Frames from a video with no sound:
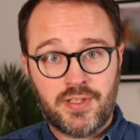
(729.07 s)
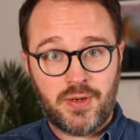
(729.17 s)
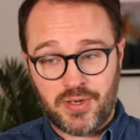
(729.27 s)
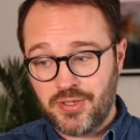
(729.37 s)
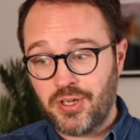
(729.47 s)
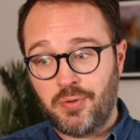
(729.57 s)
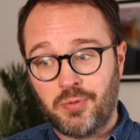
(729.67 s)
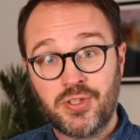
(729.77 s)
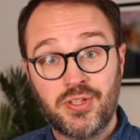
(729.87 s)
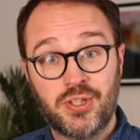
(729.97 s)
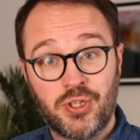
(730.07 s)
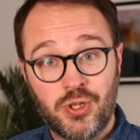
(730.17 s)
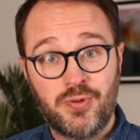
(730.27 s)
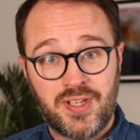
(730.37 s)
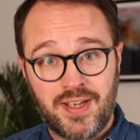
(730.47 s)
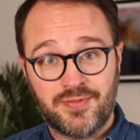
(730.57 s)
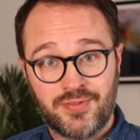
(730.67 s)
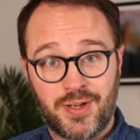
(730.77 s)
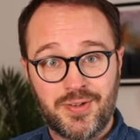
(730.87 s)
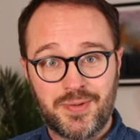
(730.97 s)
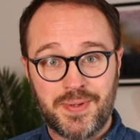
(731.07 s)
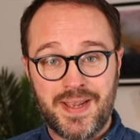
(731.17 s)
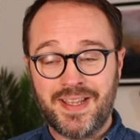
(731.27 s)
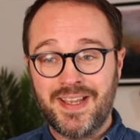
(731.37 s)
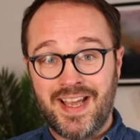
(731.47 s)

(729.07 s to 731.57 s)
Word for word: when you start wanting to use it, so to speak,